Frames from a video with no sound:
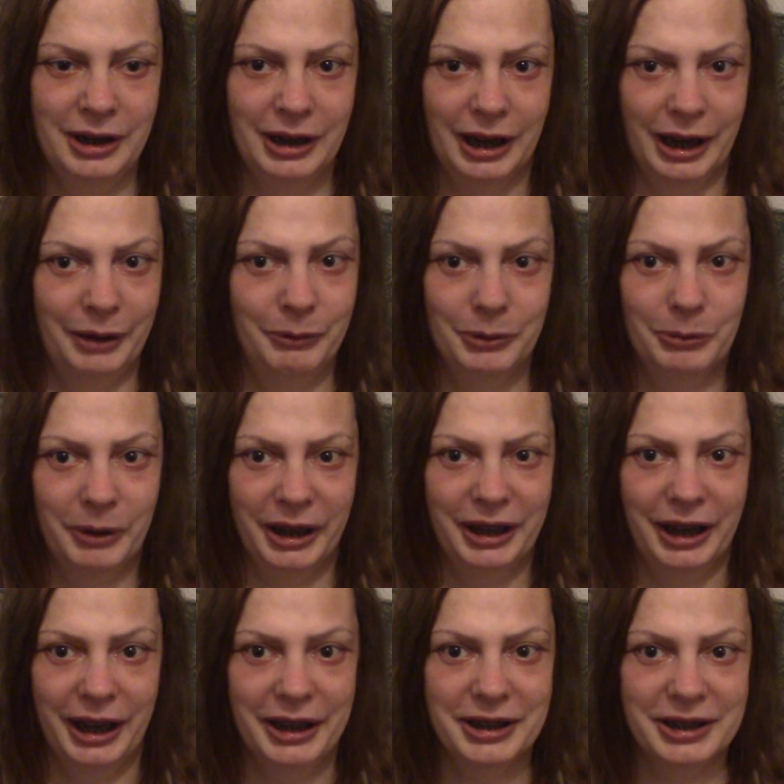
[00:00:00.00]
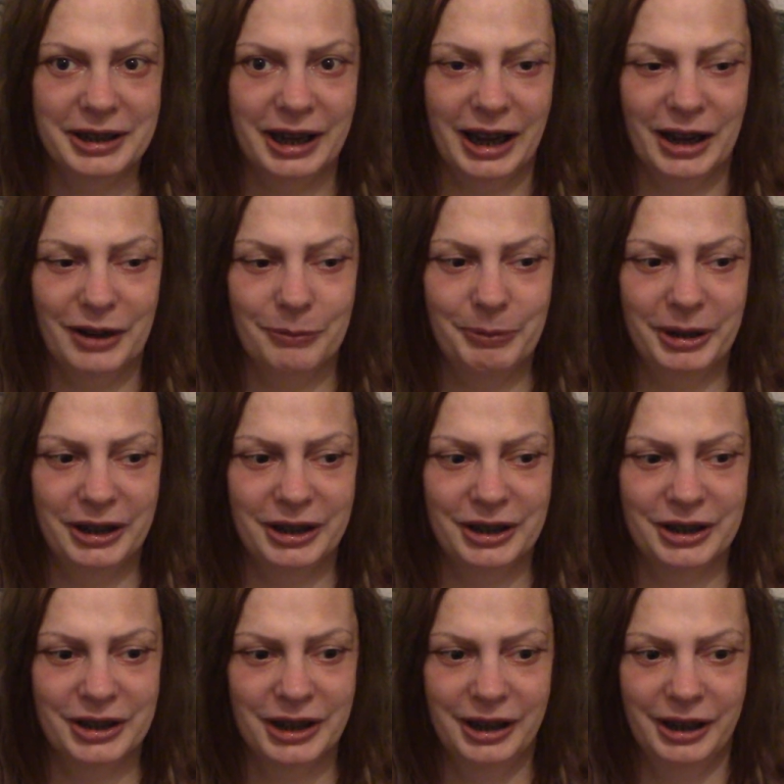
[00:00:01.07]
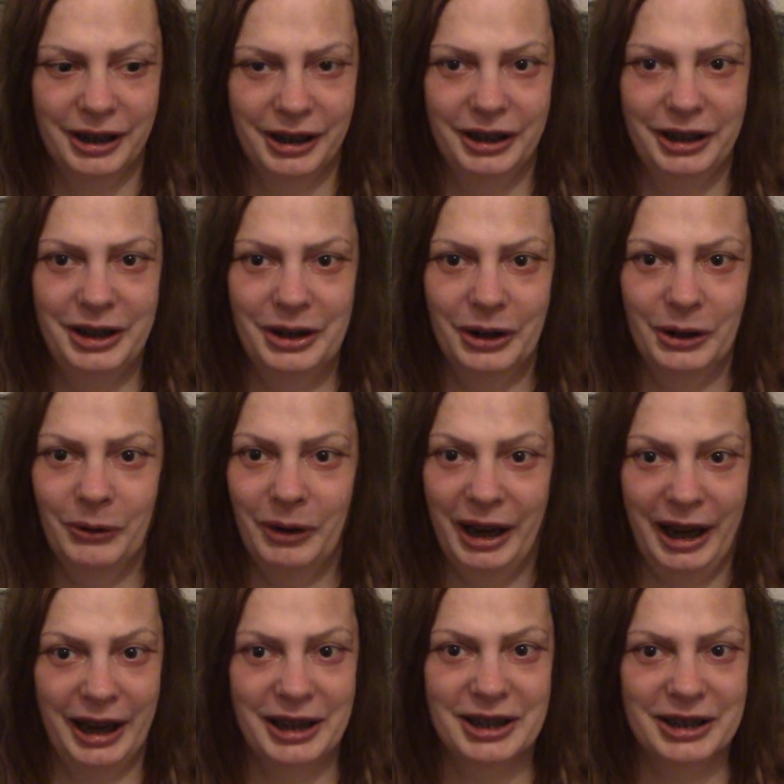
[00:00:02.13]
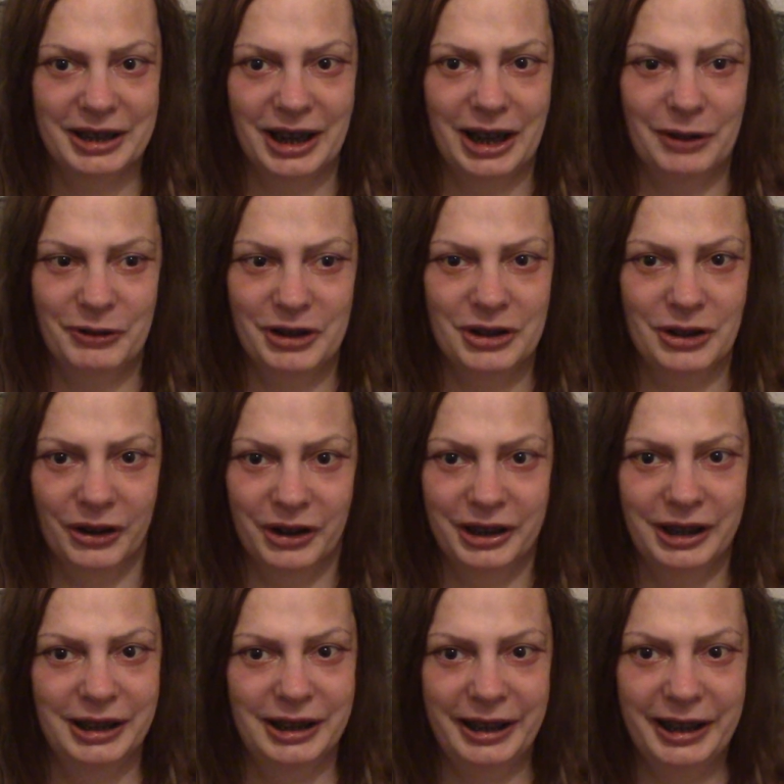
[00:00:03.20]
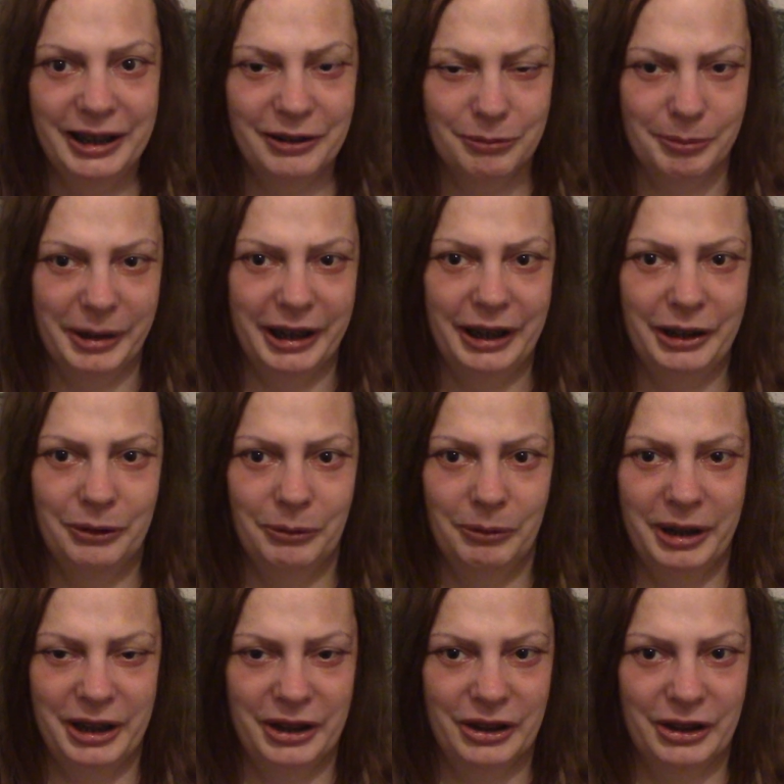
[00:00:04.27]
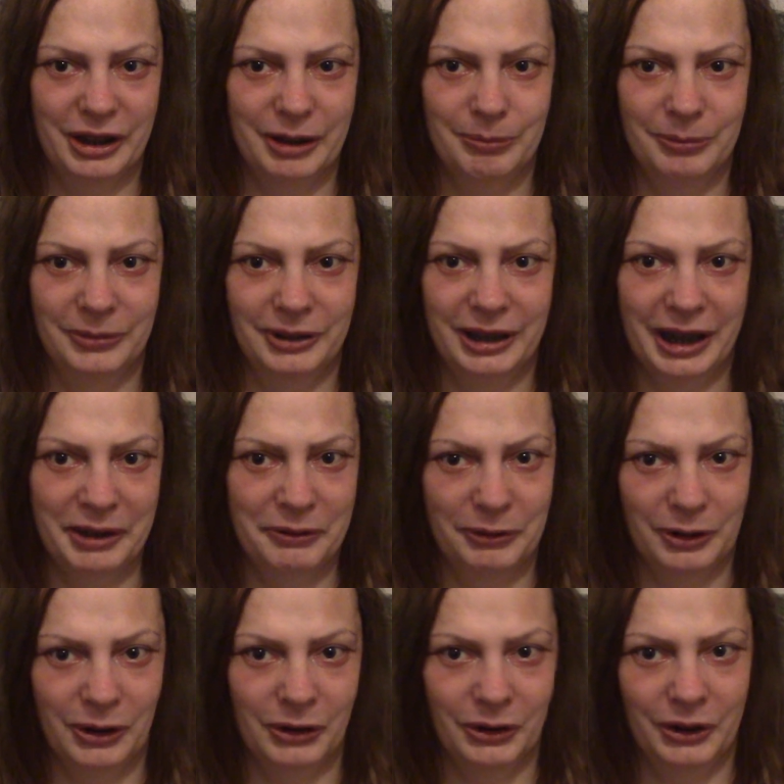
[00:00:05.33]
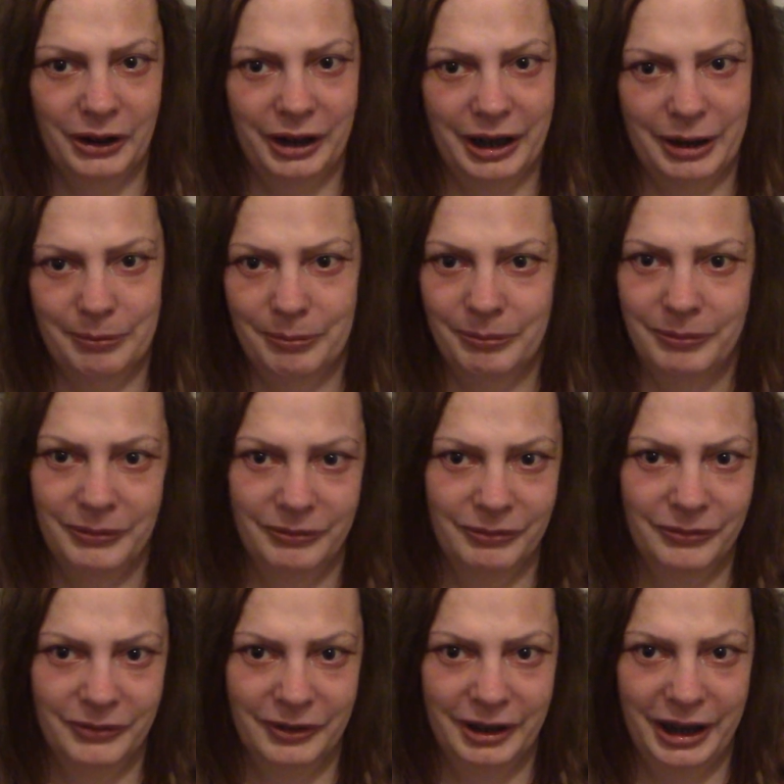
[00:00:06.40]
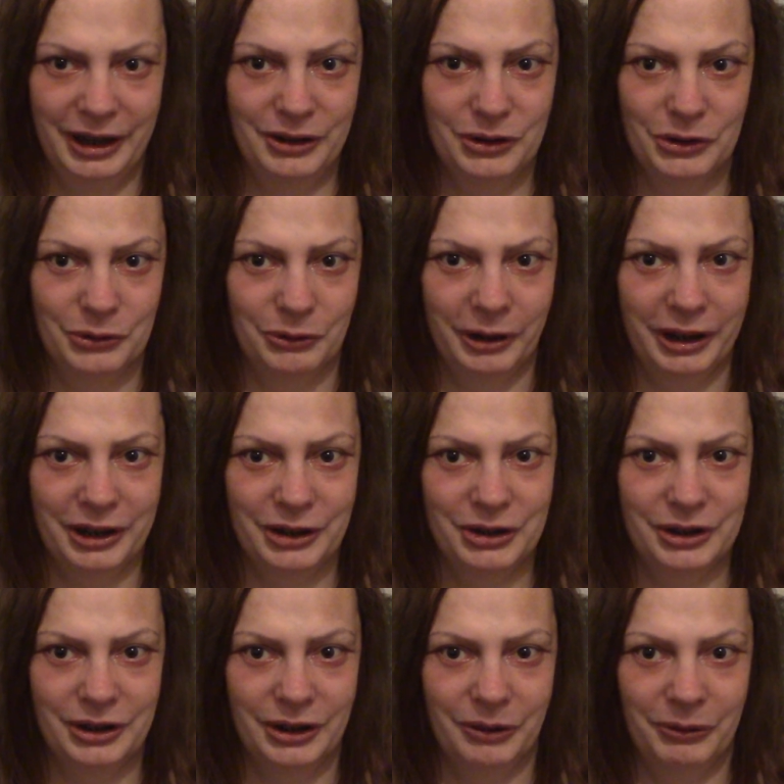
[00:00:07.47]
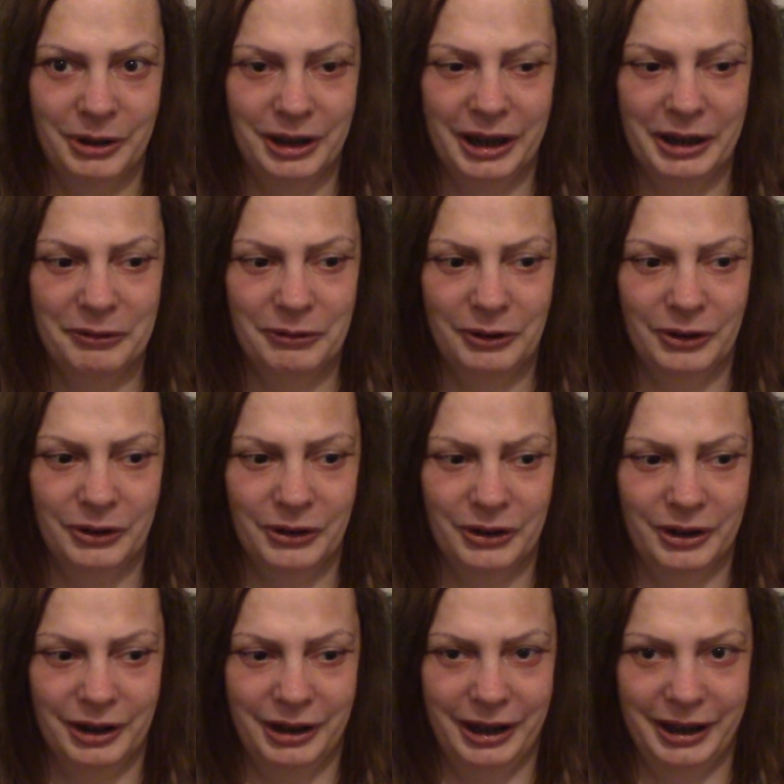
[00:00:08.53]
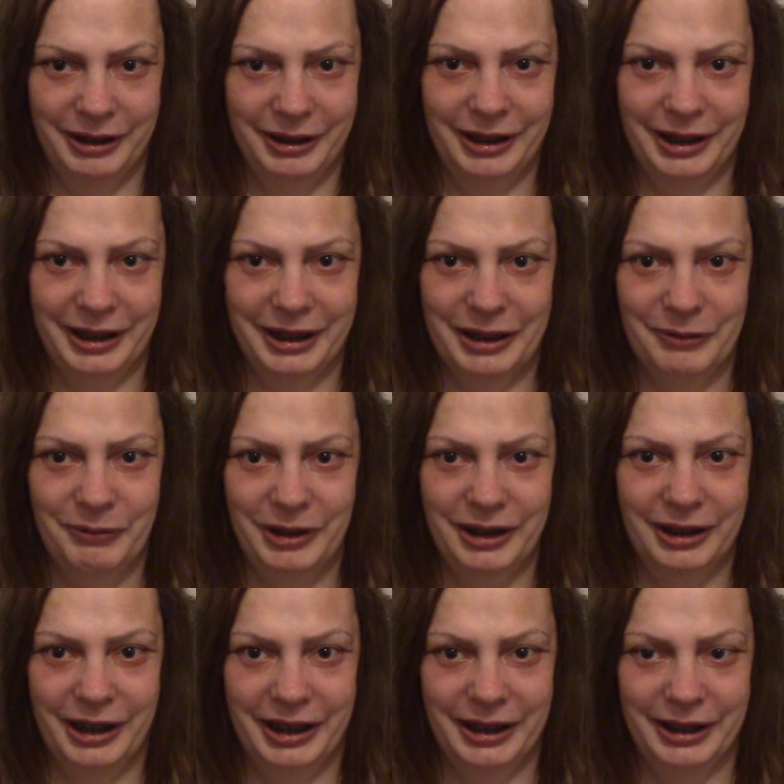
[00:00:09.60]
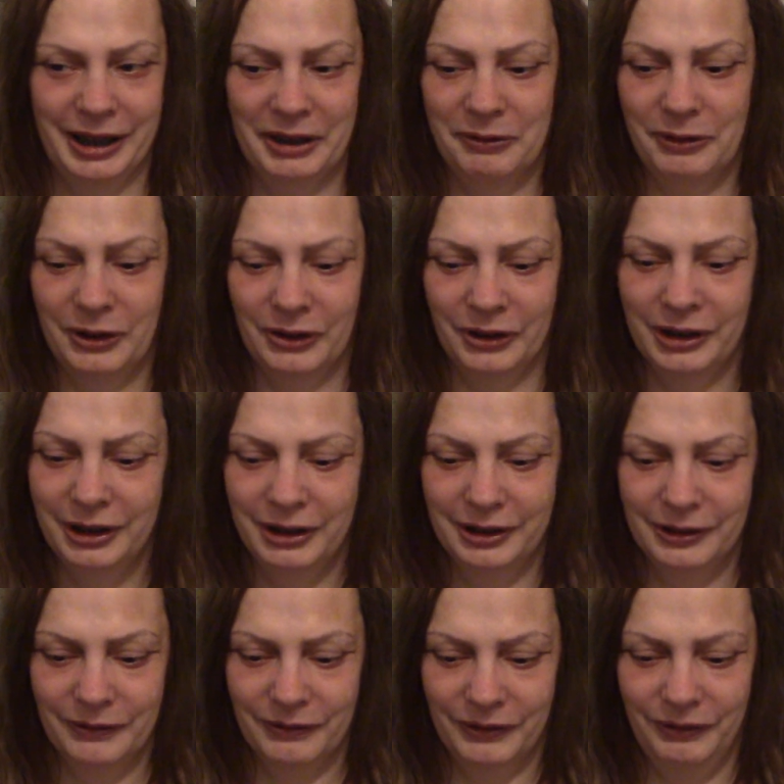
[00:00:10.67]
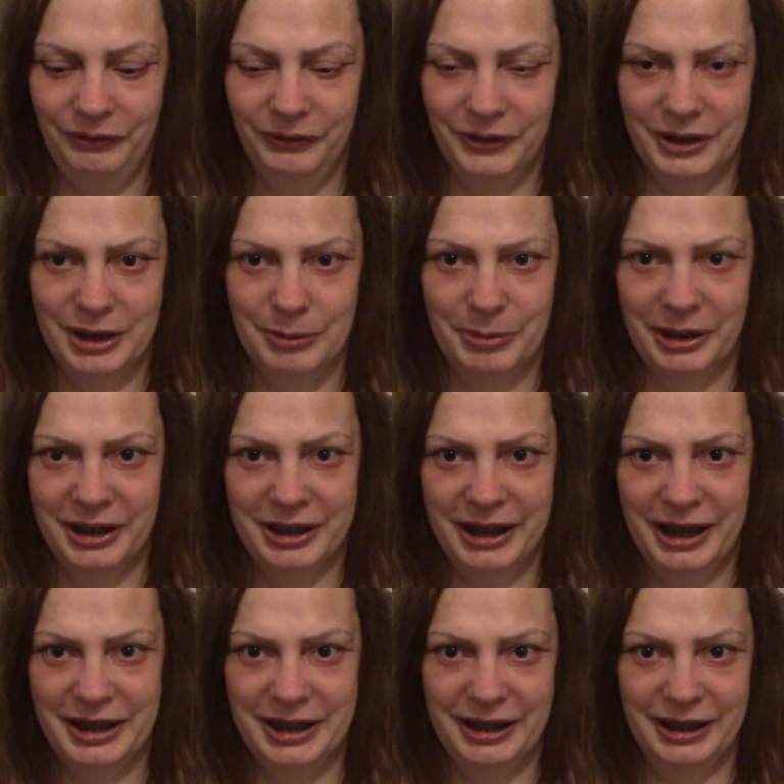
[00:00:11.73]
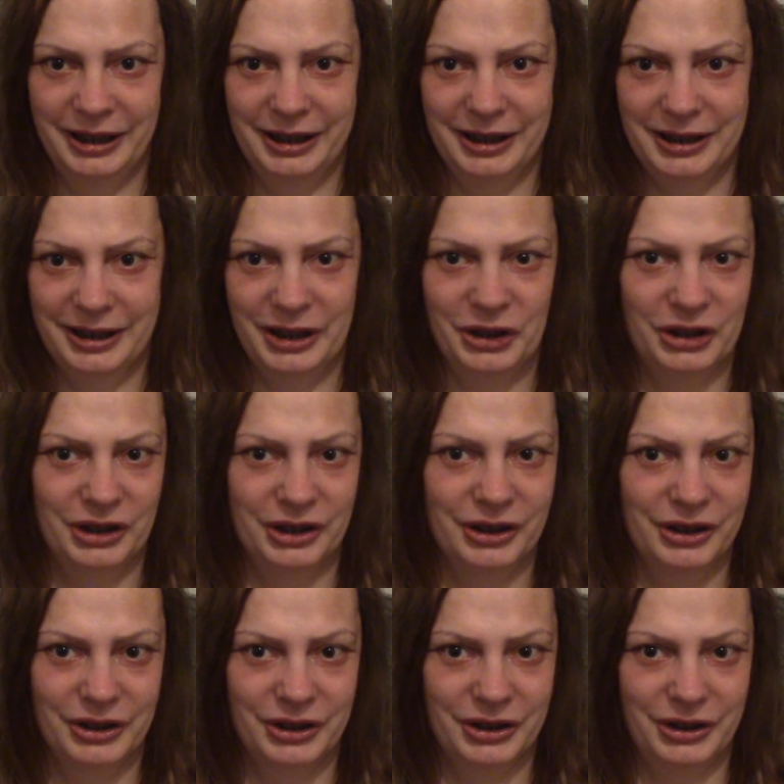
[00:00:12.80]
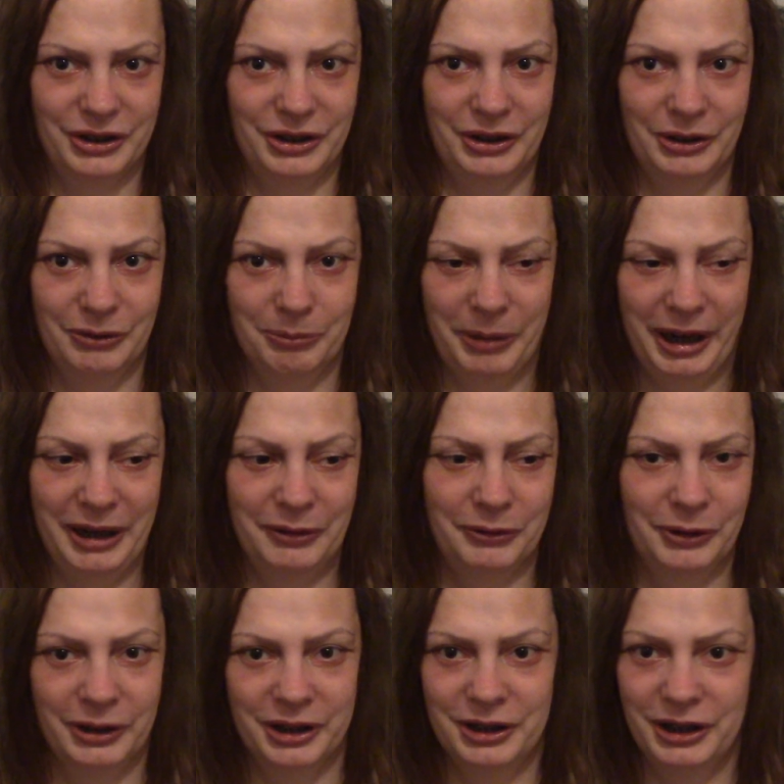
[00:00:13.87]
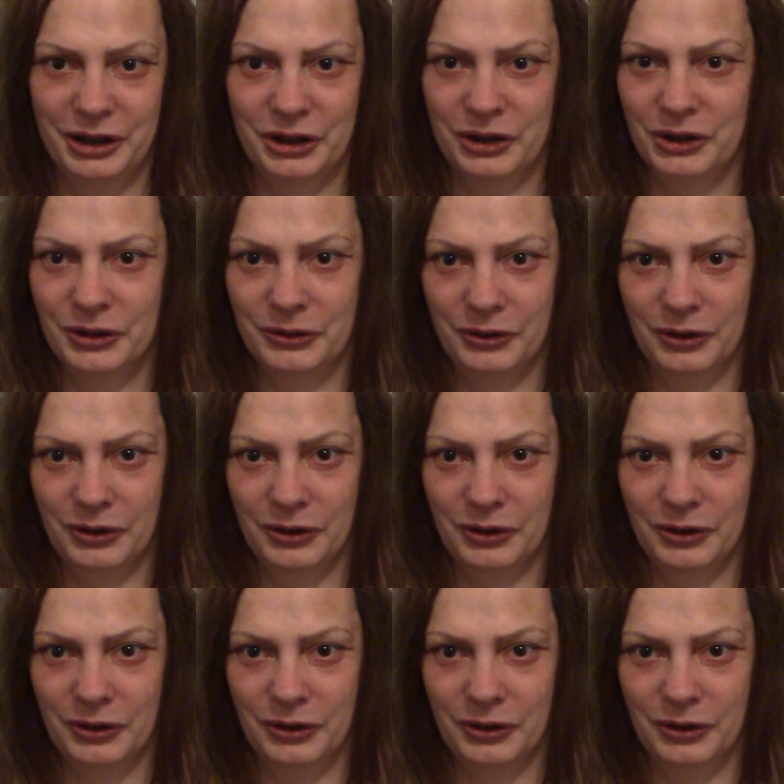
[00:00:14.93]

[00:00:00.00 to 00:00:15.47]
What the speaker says: I would wear the headscarf, because, you know, a headscarf is not going to leave me with lifelong injuries, you know, with lifelong, like give me like lifelong debilitating conditions, you know, painful conditions